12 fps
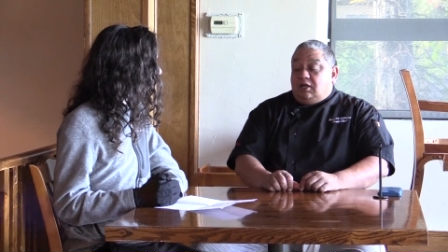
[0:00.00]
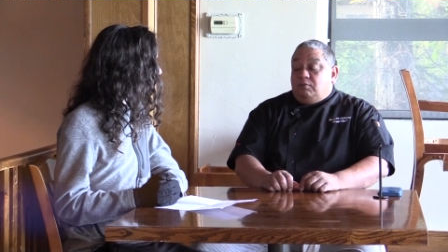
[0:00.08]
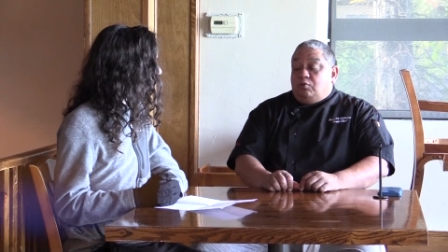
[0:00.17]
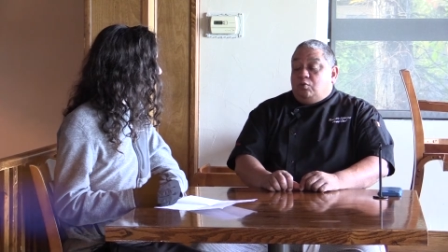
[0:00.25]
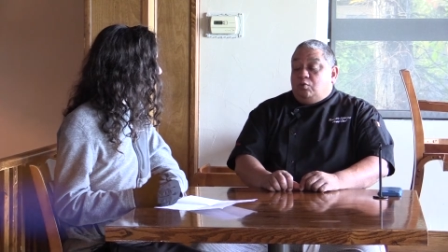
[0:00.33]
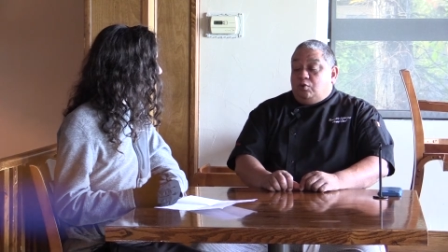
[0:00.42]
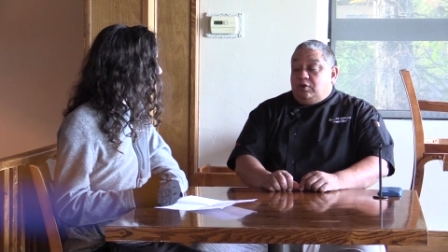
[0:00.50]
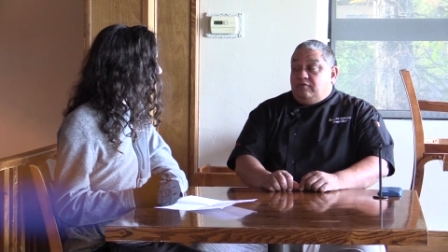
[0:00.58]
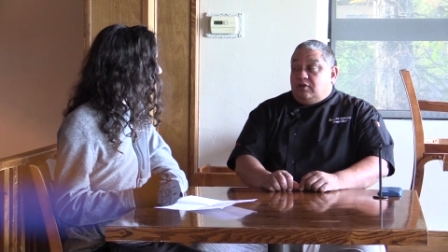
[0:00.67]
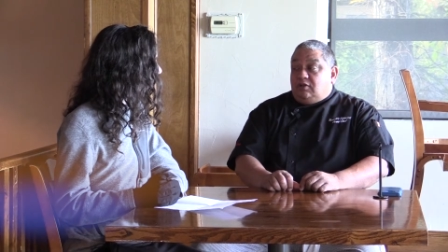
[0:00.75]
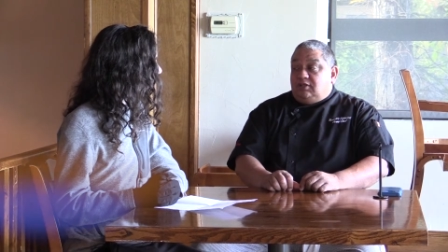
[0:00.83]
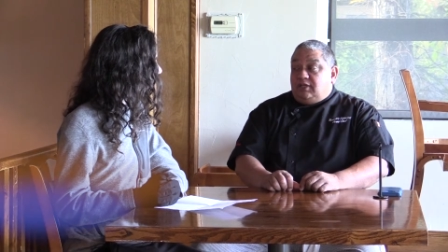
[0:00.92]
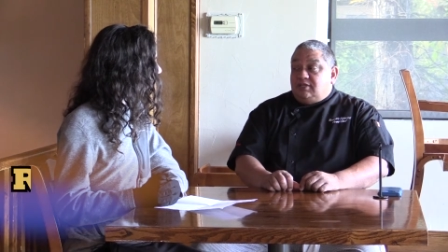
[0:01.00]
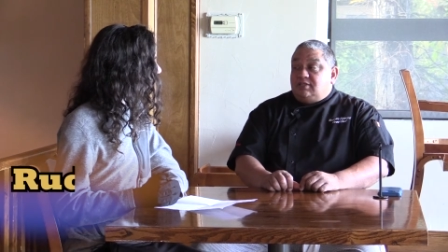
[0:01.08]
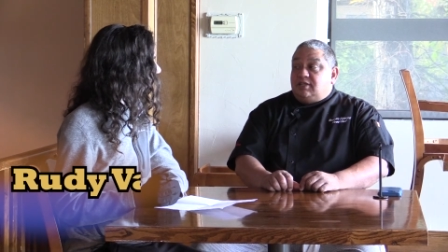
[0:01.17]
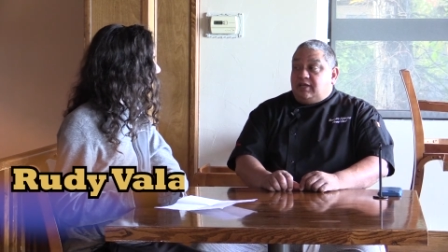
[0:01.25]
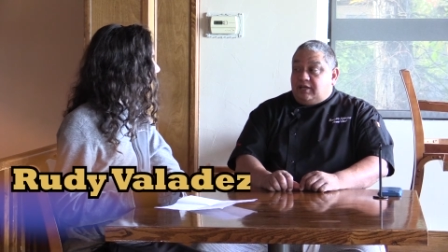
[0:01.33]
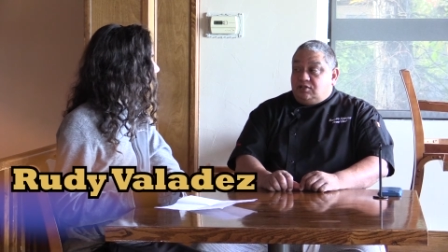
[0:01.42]
I am Rudy
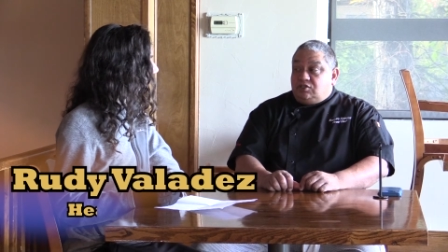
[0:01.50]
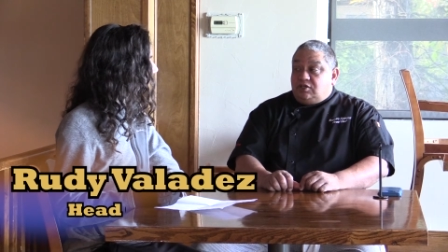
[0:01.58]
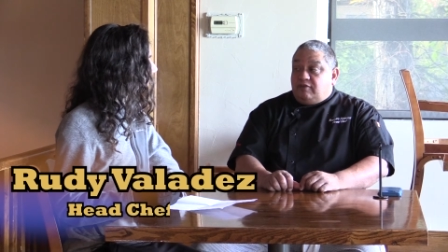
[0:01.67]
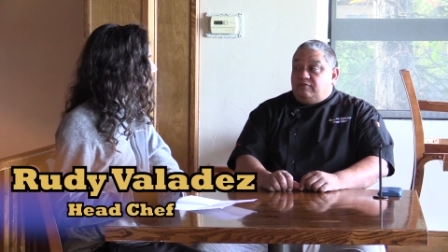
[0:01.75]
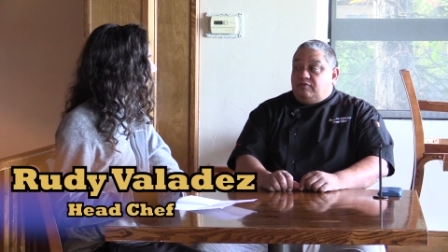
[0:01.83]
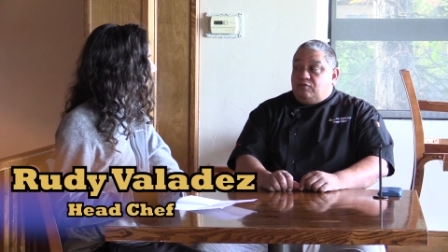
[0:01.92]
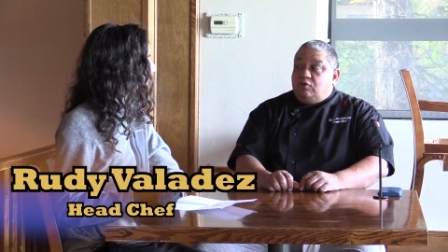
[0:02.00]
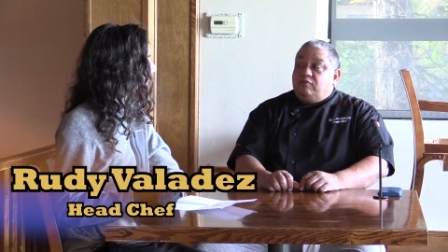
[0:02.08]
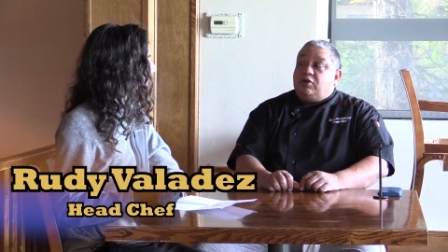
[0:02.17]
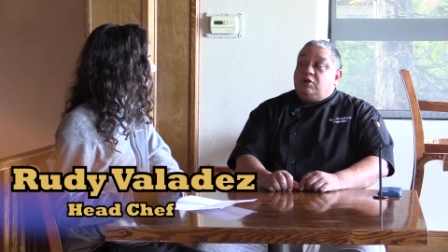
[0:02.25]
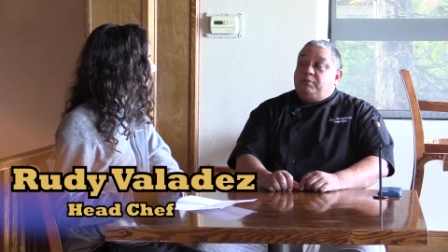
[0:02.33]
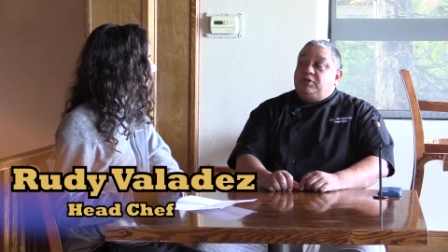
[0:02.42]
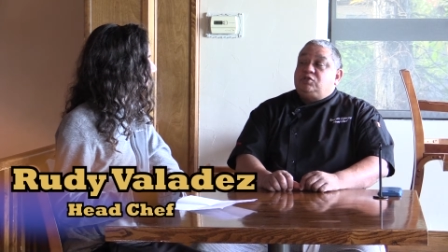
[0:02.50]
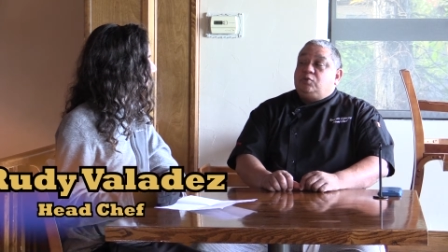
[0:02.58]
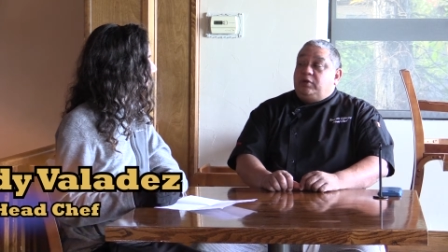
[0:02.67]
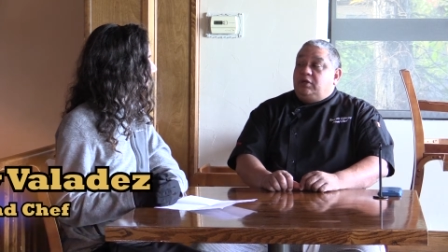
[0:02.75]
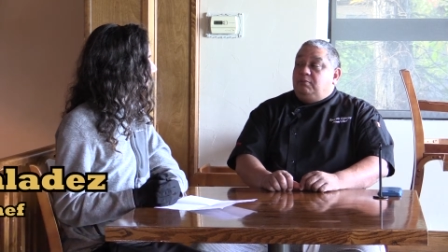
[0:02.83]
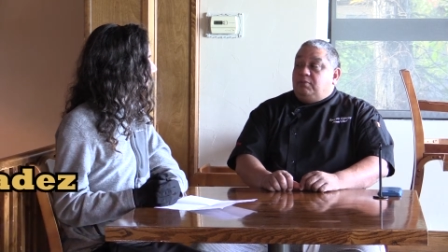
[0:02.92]
Valadez, the head chef of Oakfire
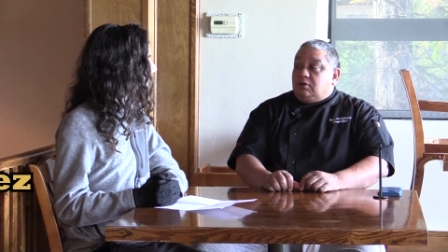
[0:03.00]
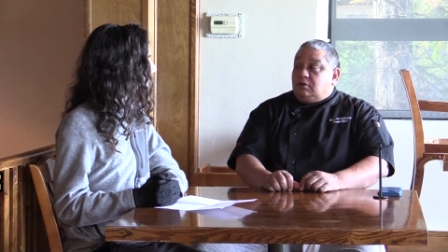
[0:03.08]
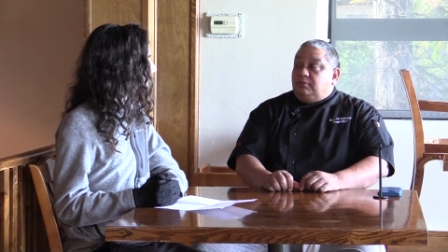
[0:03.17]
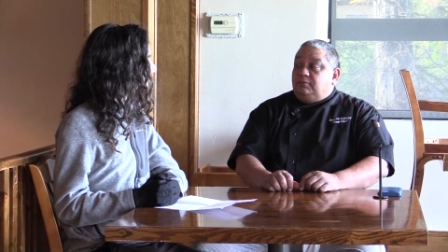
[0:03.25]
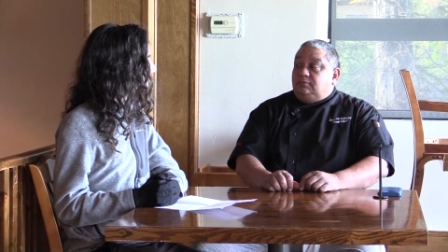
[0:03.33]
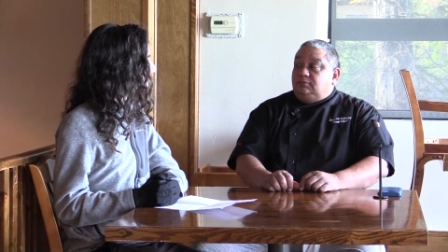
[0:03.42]
Pizzeria and Bar.